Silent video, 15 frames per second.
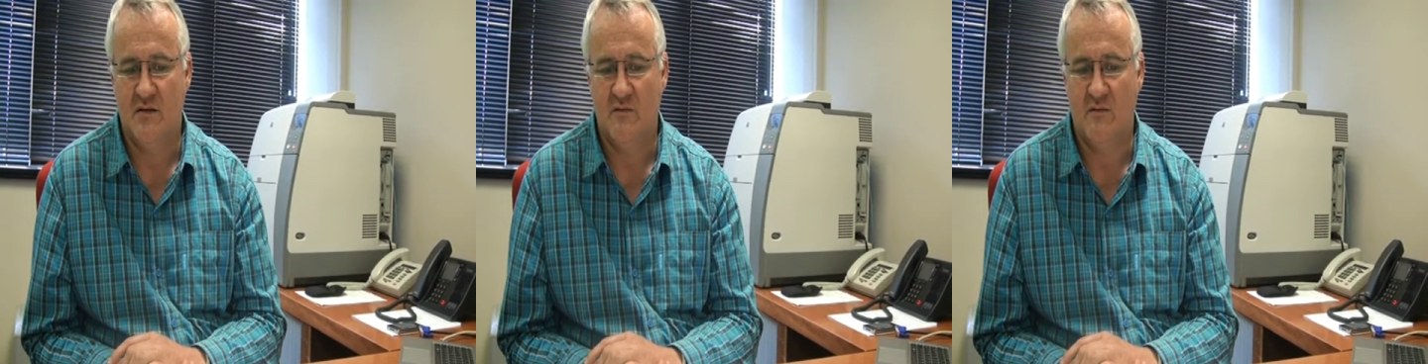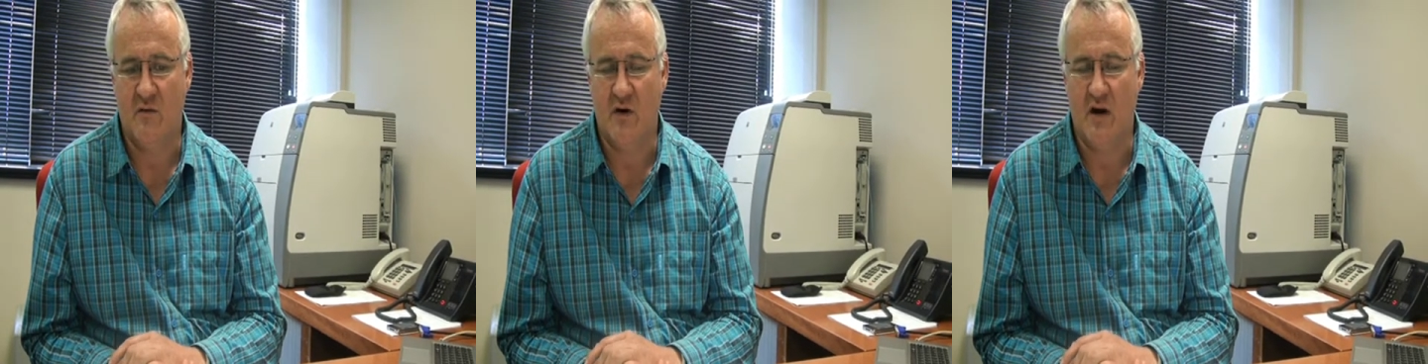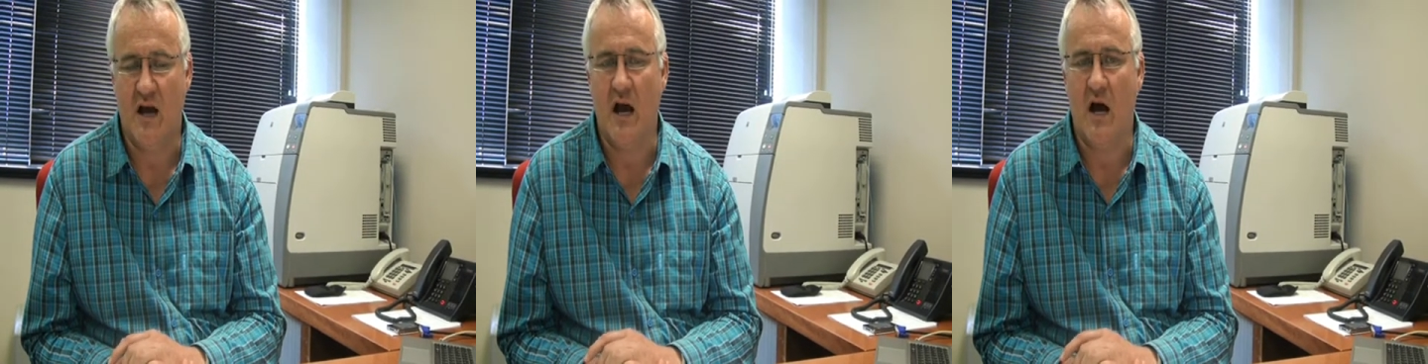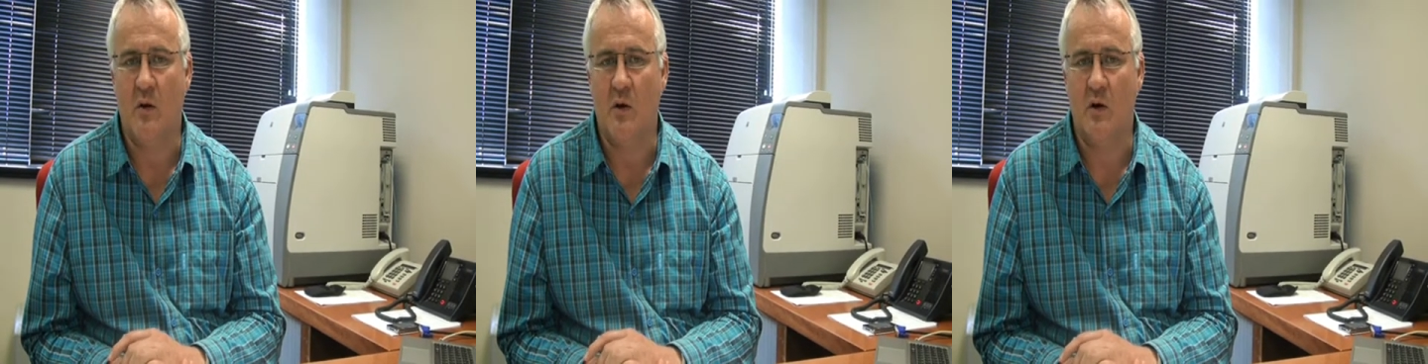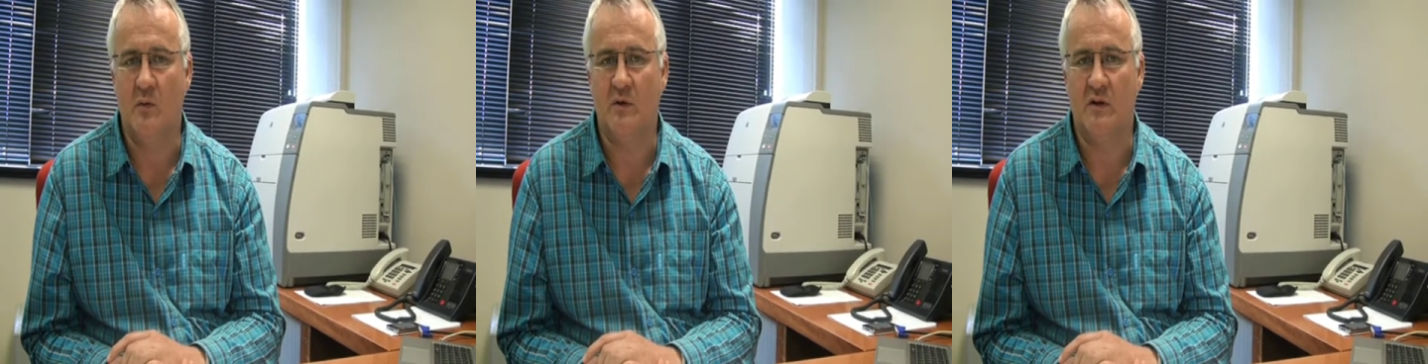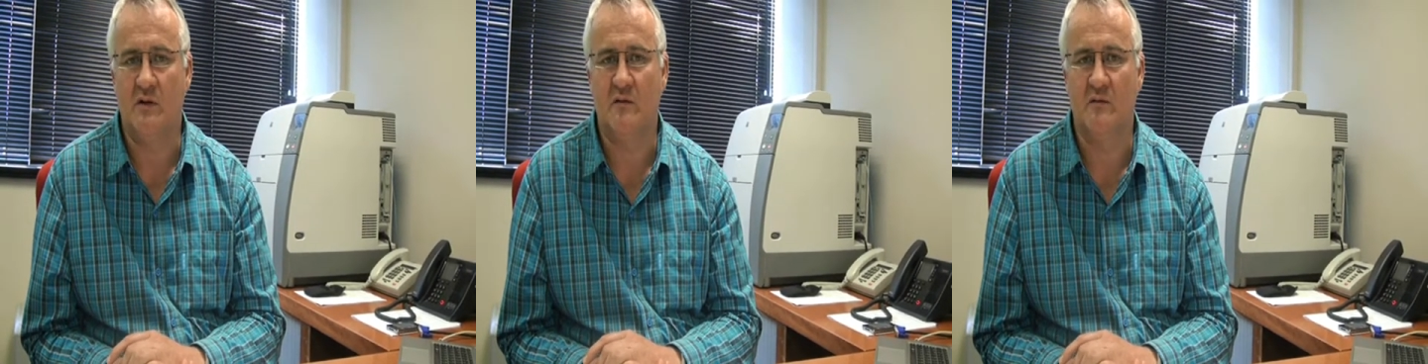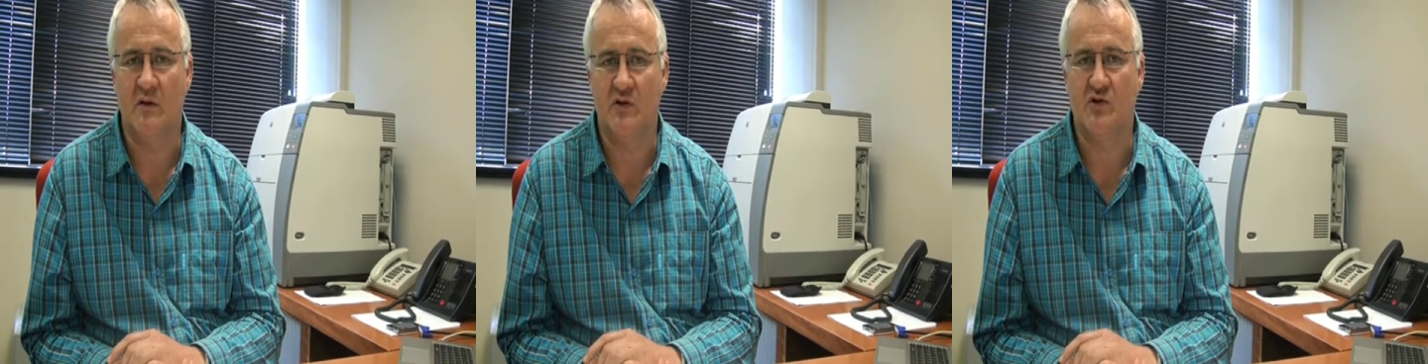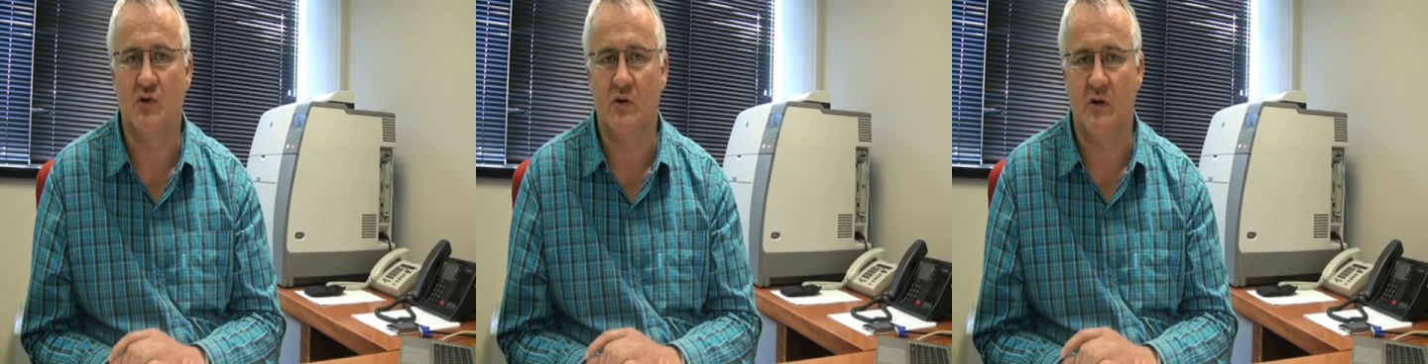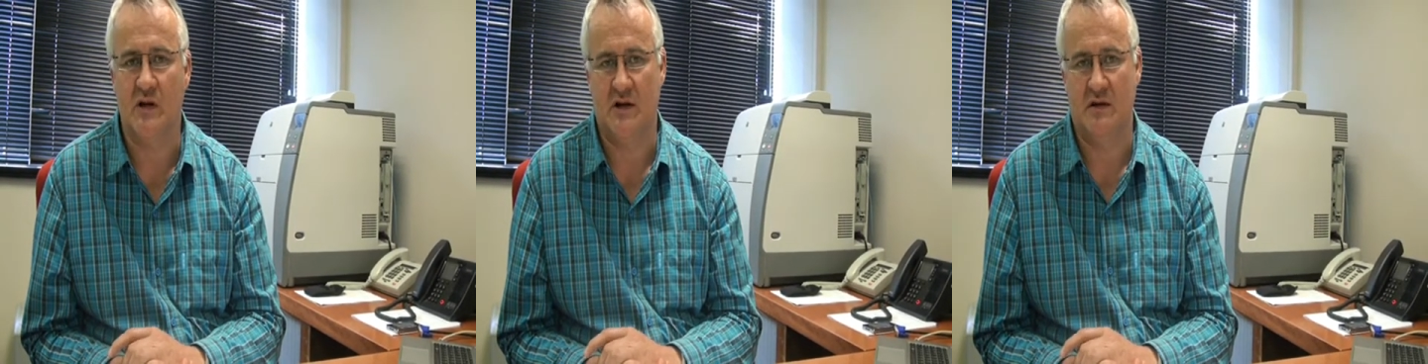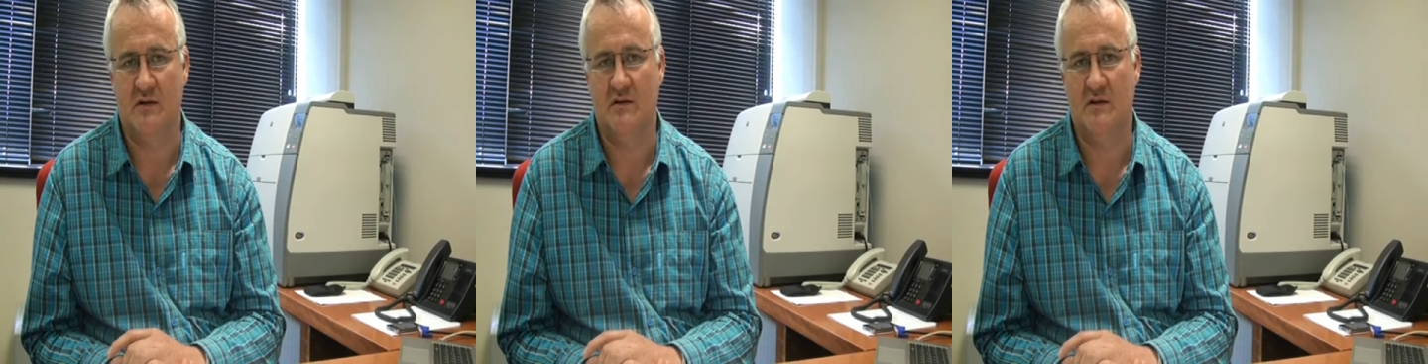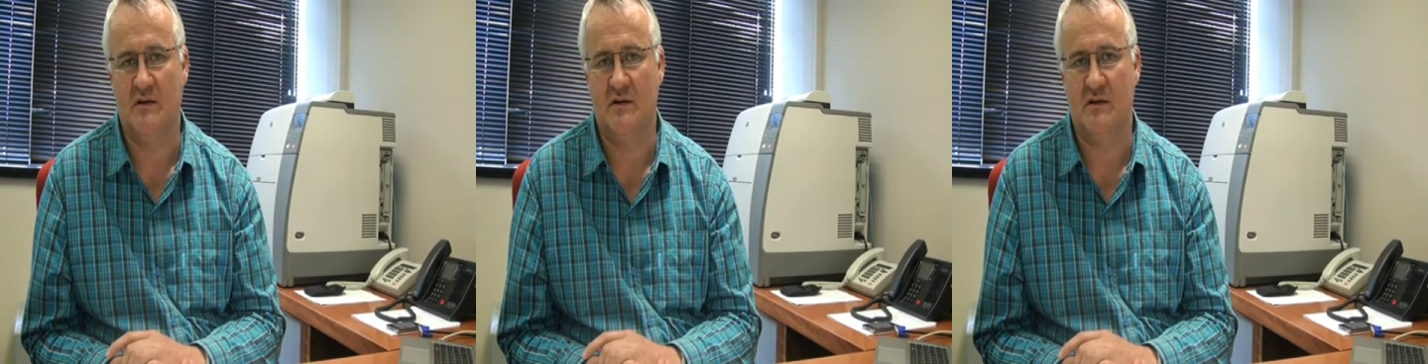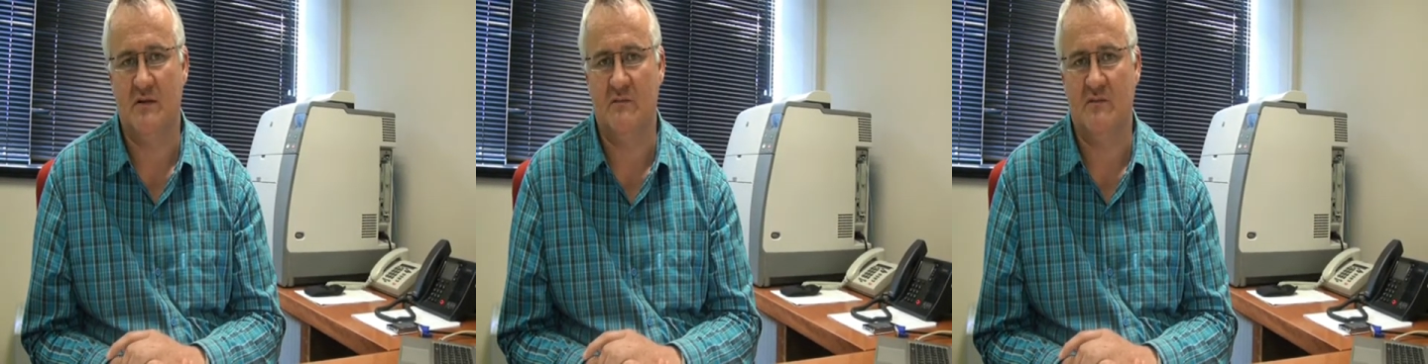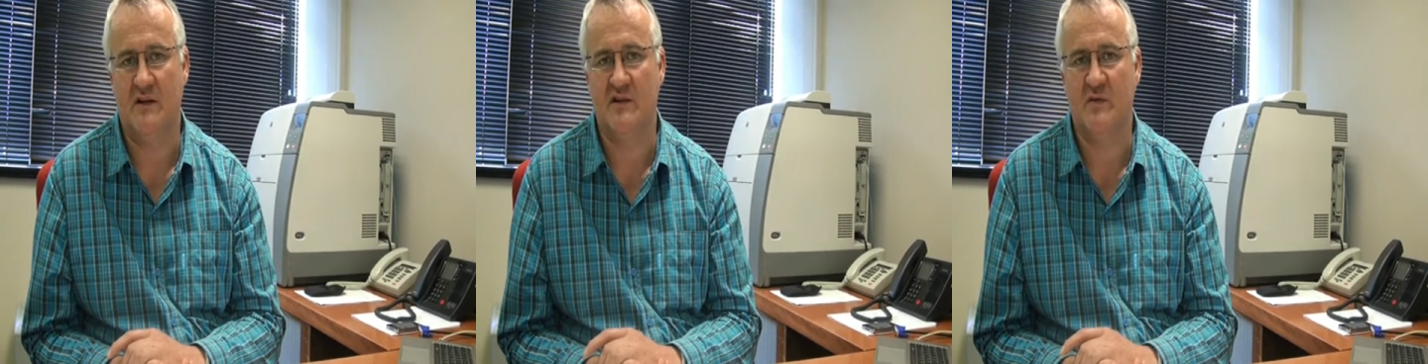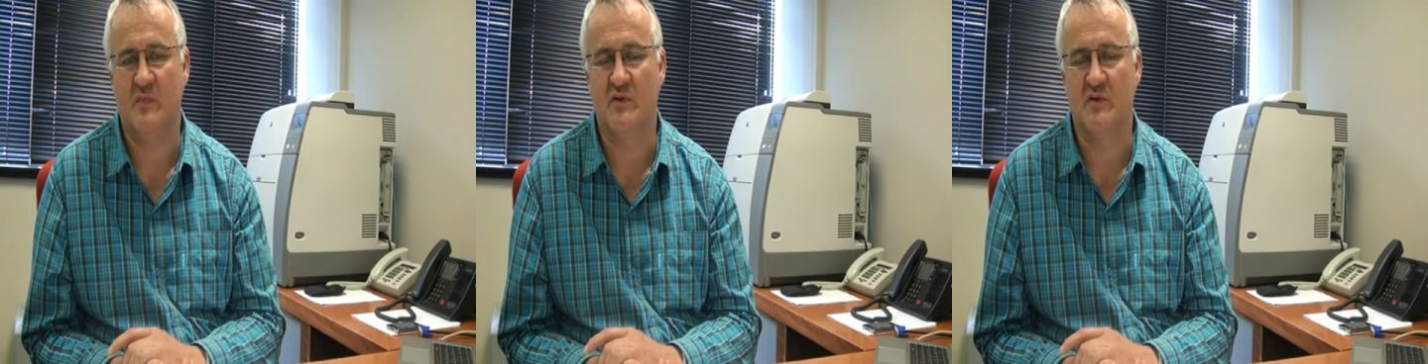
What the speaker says: for an hour with Victoria, Vice